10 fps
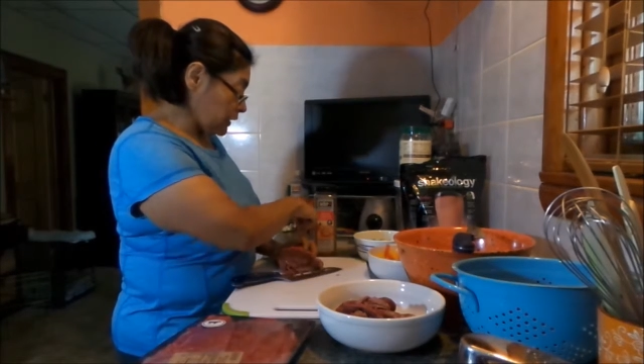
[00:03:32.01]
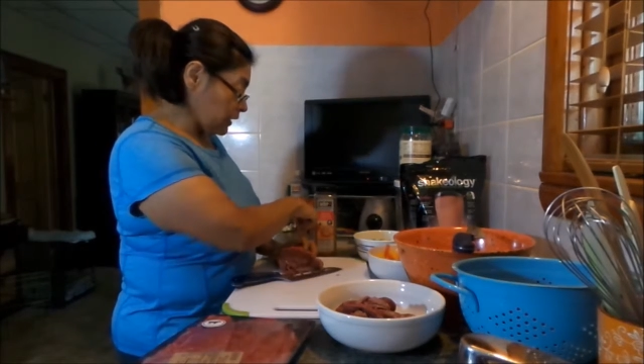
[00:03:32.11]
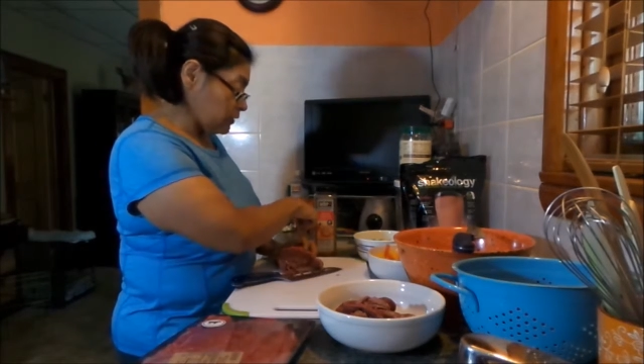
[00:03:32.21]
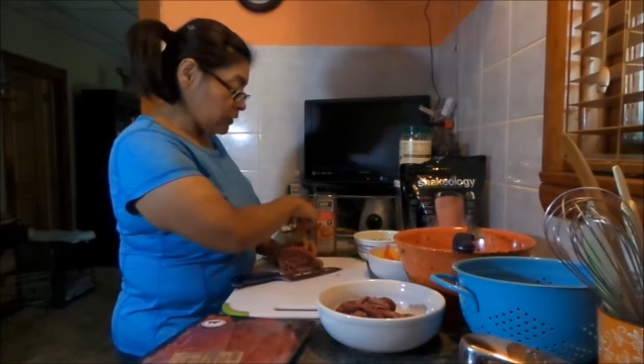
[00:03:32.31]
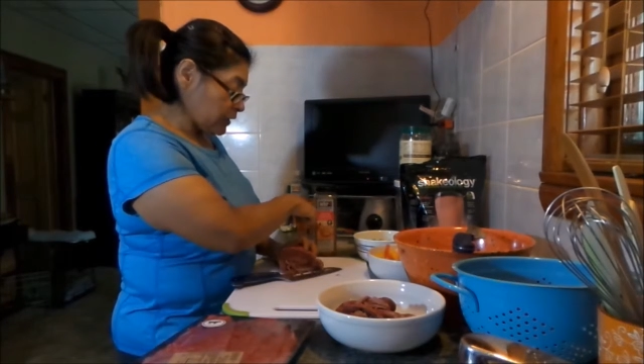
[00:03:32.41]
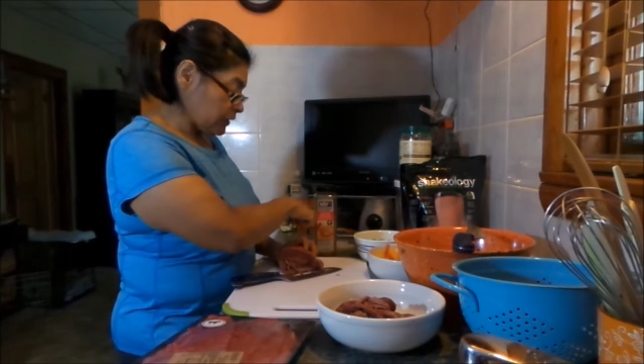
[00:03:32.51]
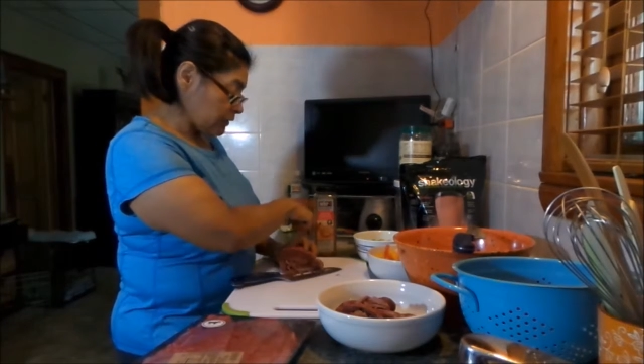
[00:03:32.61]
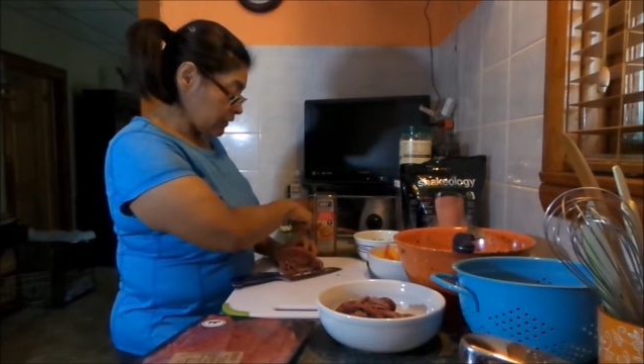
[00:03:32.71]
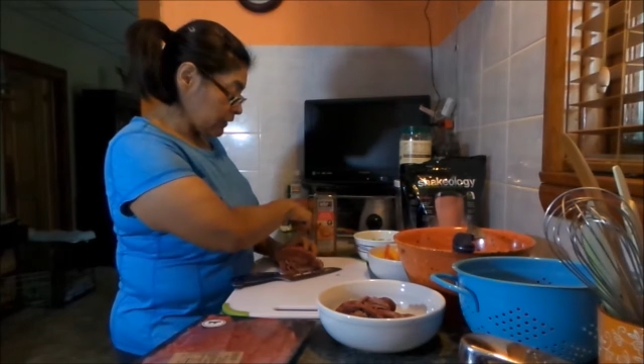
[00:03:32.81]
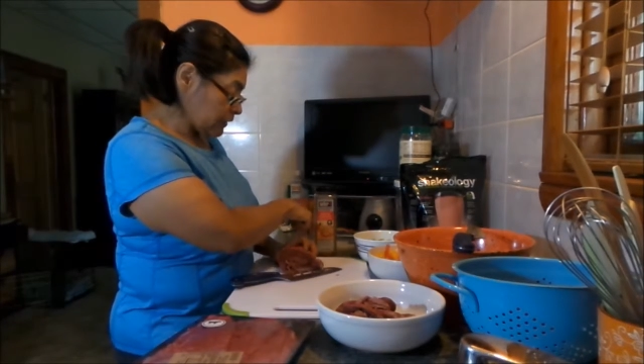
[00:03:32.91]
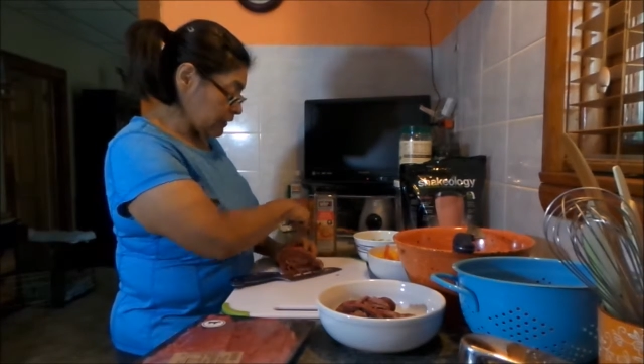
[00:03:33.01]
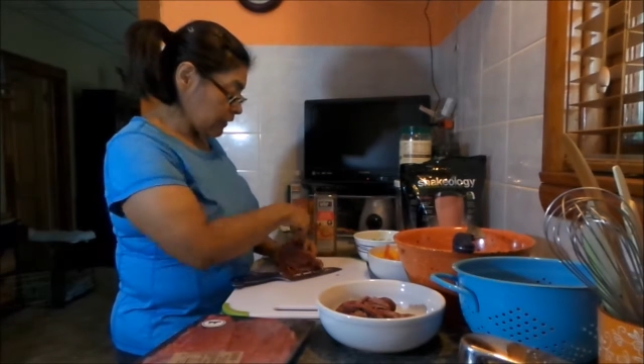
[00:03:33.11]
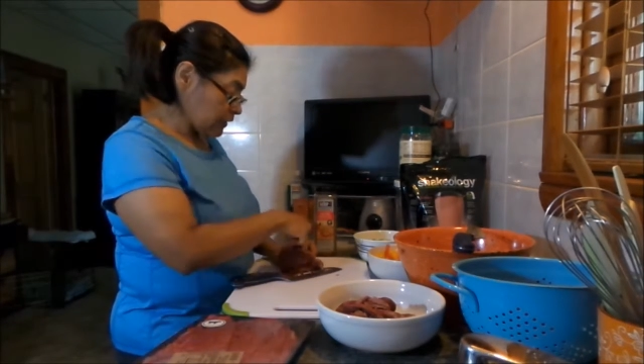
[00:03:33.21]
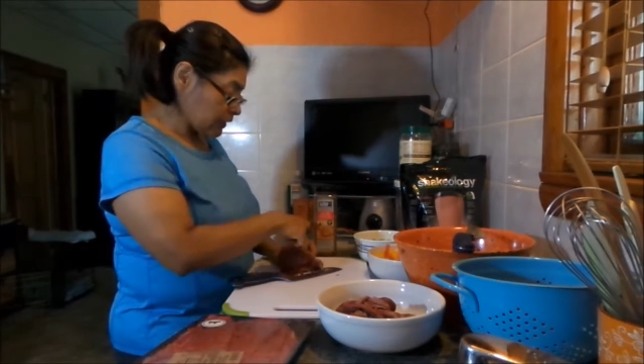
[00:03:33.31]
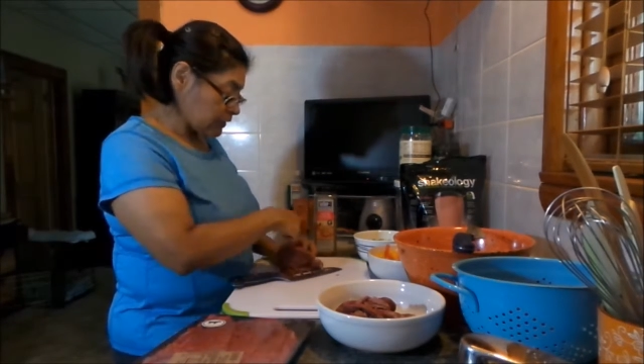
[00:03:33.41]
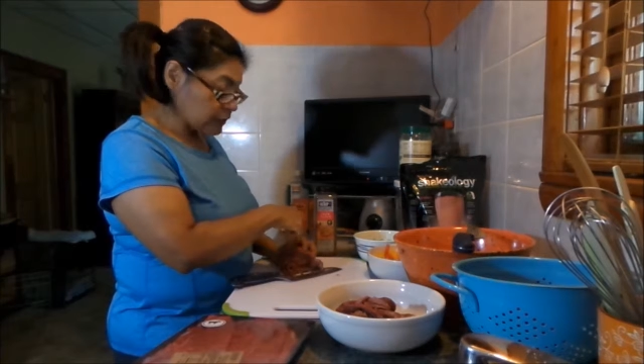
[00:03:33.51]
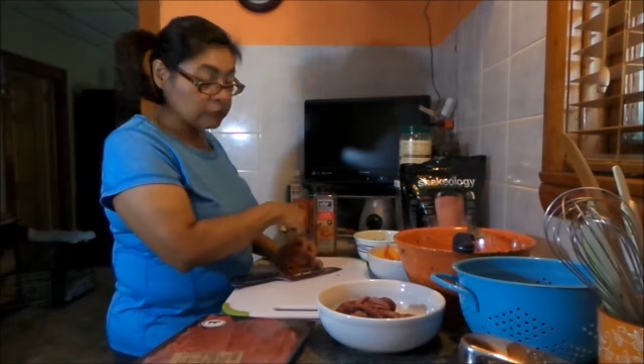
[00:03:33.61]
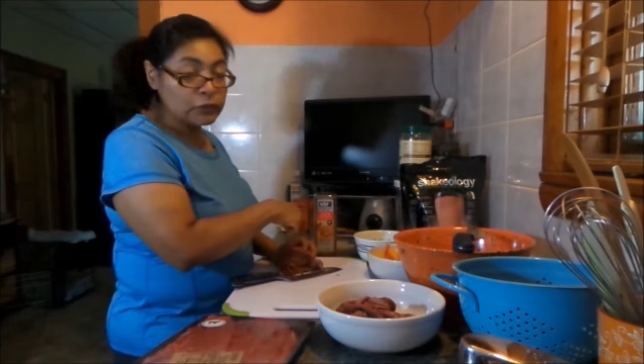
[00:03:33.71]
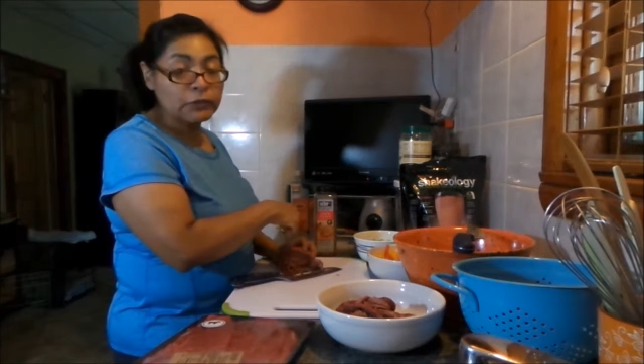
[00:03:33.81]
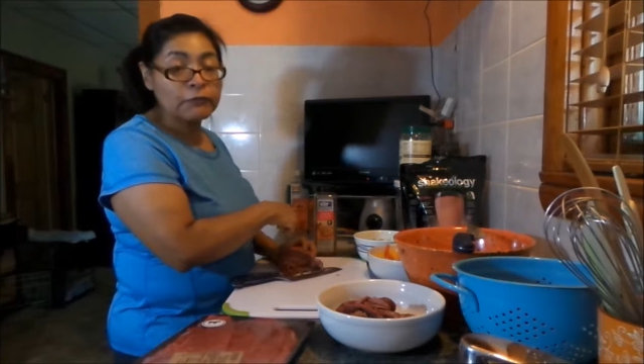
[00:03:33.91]
chicken seasoning because
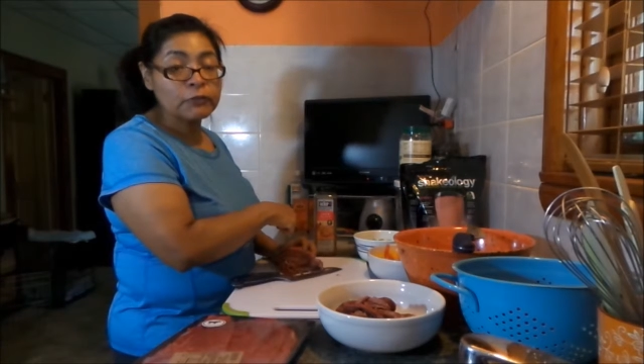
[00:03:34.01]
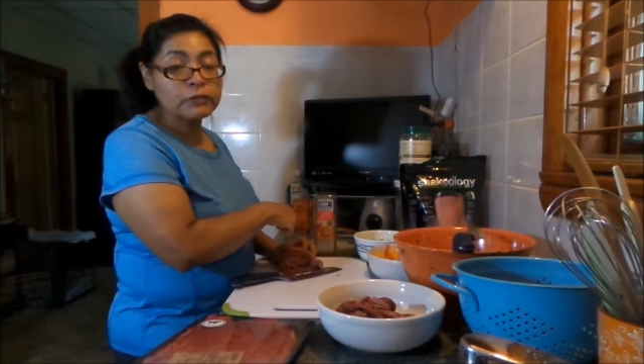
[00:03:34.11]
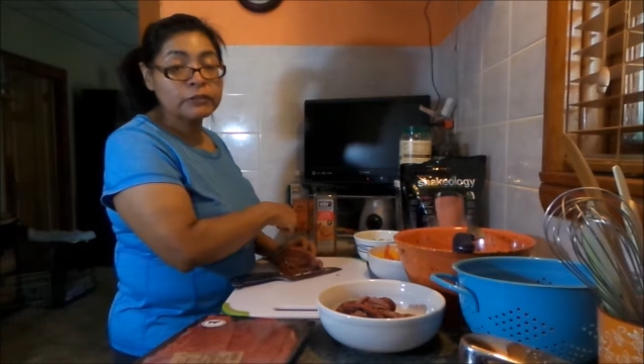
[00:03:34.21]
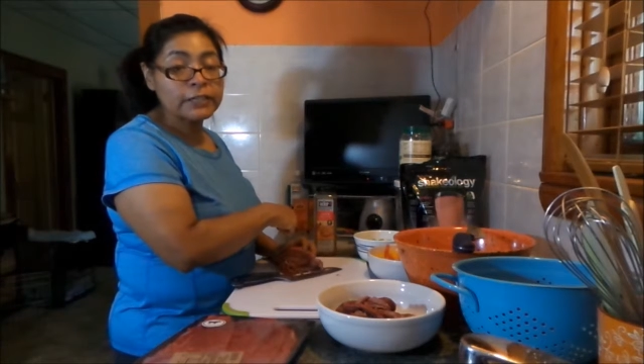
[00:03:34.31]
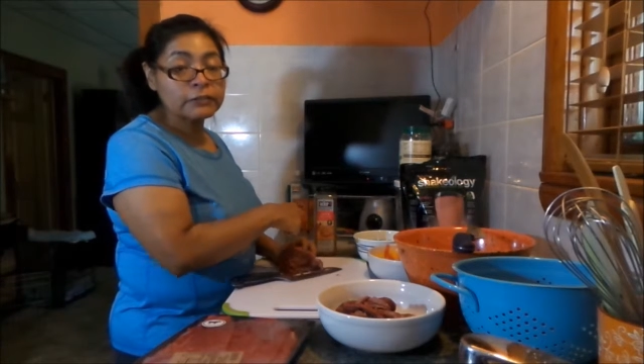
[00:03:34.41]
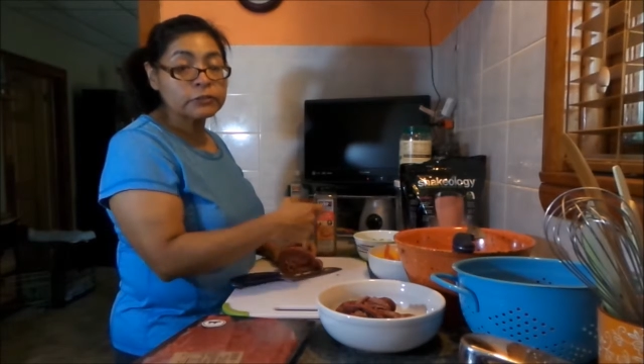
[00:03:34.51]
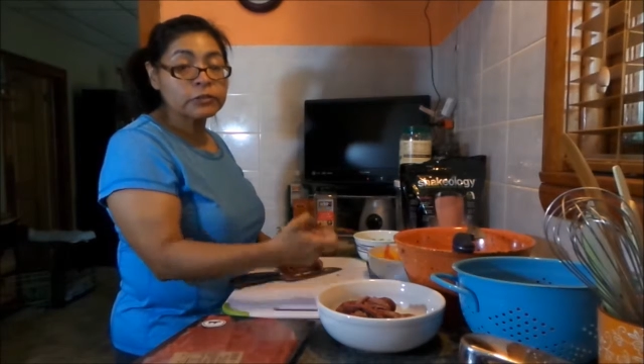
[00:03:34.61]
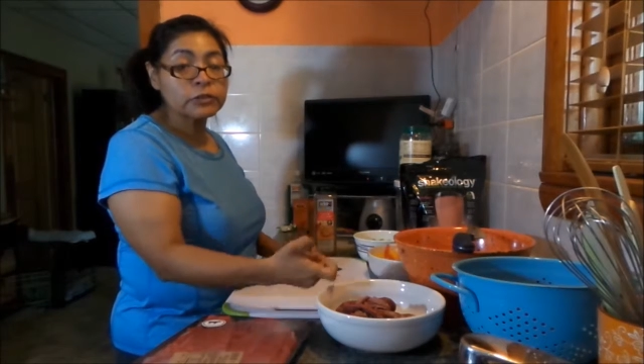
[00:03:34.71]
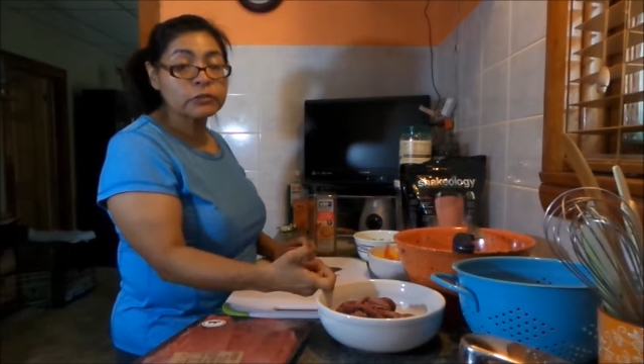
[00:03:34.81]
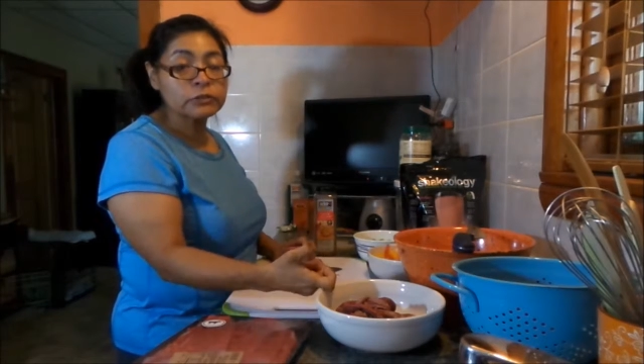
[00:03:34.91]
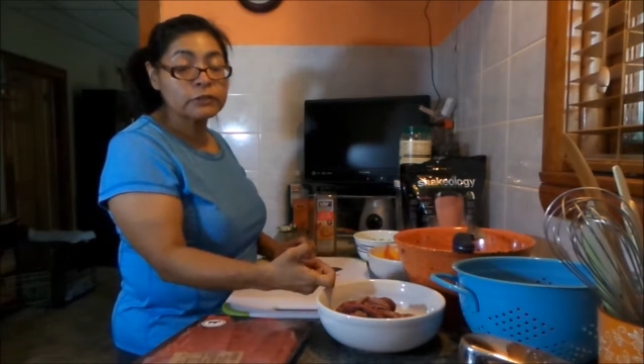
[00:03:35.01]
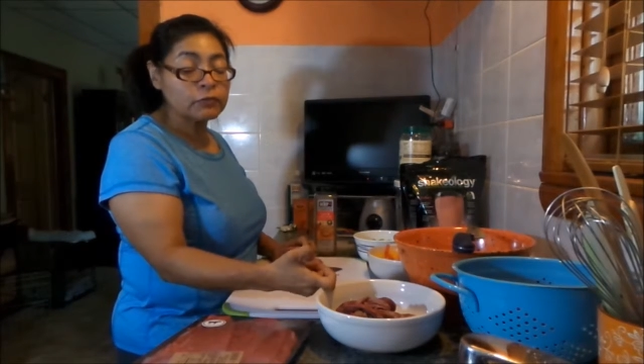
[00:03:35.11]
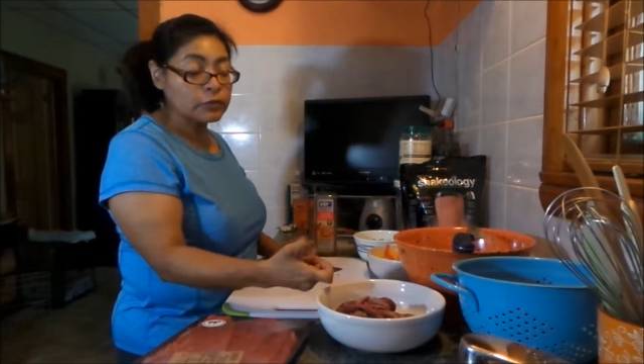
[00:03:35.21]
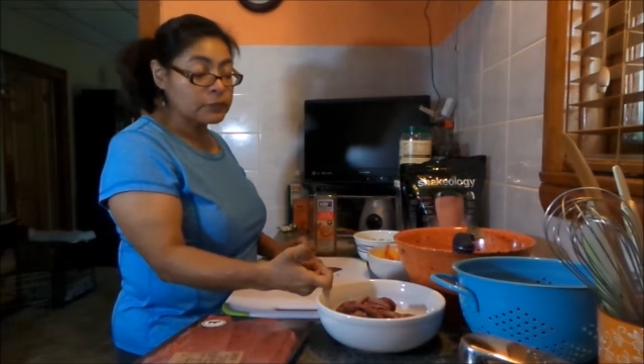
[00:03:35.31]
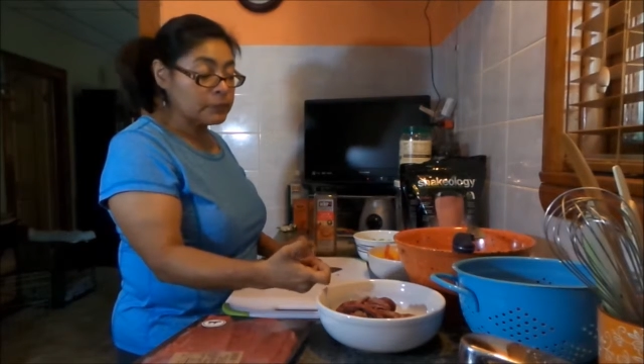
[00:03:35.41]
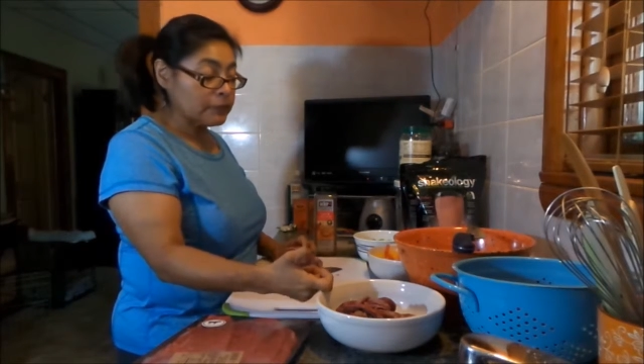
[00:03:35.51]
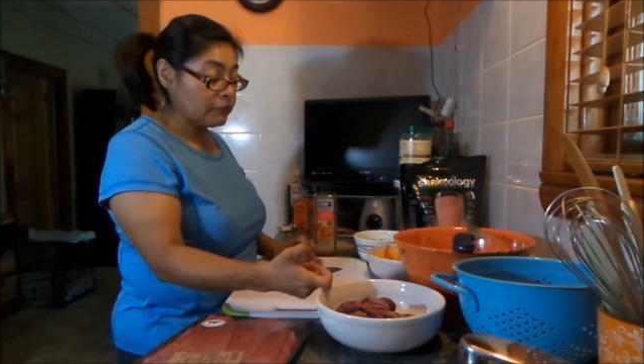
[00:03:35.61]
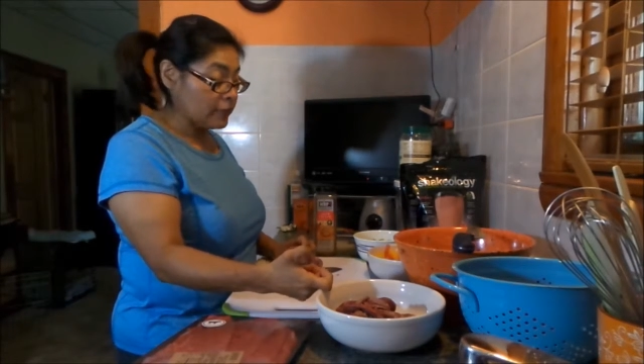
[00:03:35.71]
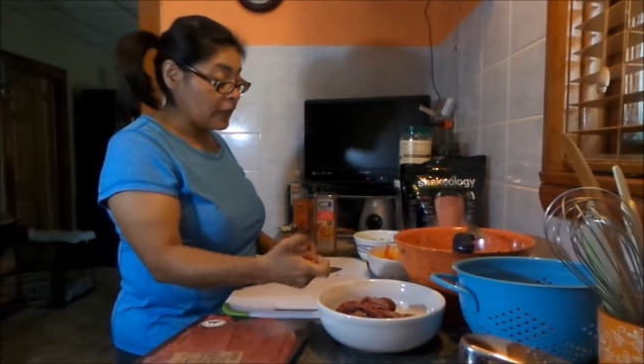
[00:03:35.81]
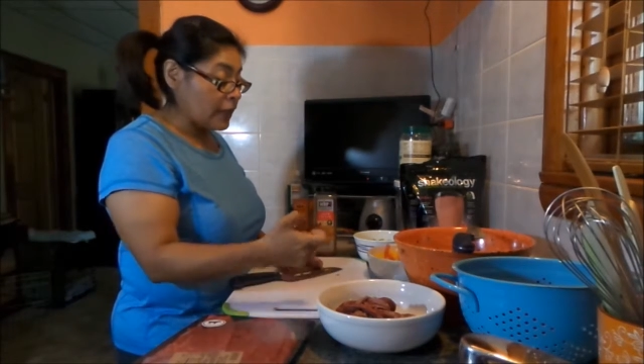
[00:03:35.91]
it's very versatile. You could use it for the
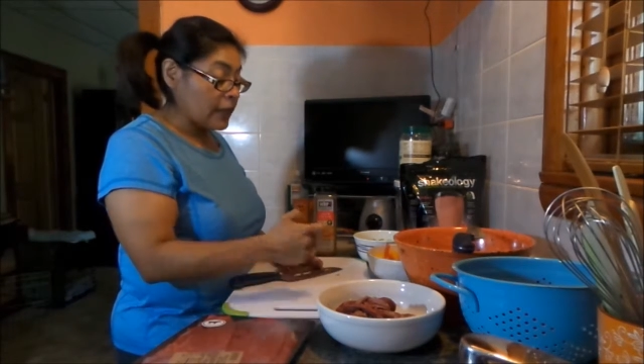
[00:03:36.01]
beef.